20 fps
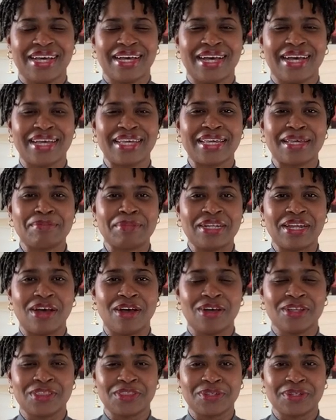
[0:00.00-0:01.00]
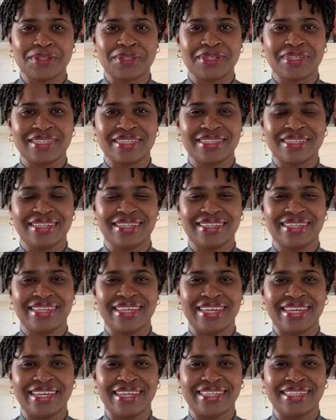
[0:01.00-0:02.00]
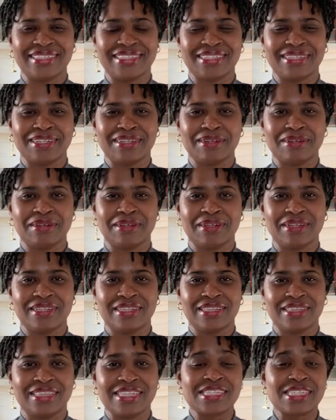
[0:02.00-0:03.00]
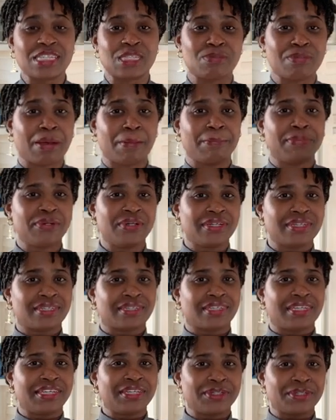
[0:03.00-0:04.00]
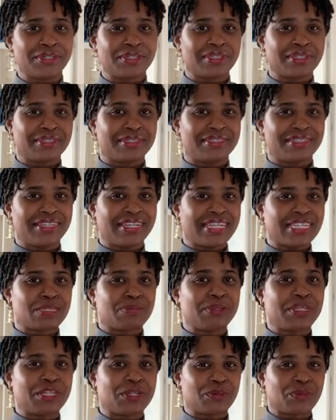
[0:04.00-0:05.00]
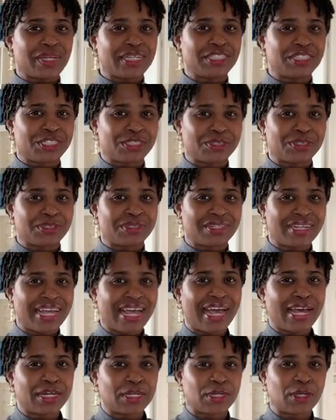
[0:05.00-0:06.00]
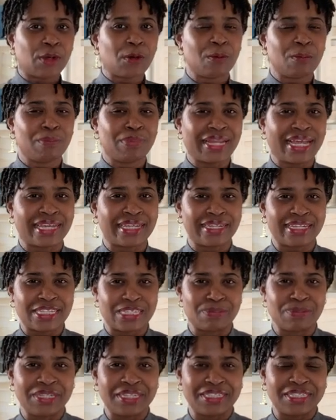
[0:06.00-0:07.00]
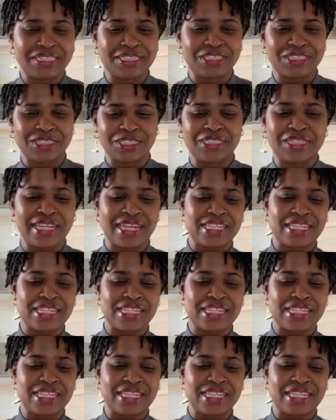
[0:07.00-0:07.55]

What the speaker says: I am an author, and this is my book here, Lesbian Erasure, How to Cope, Black Lesbian Edition.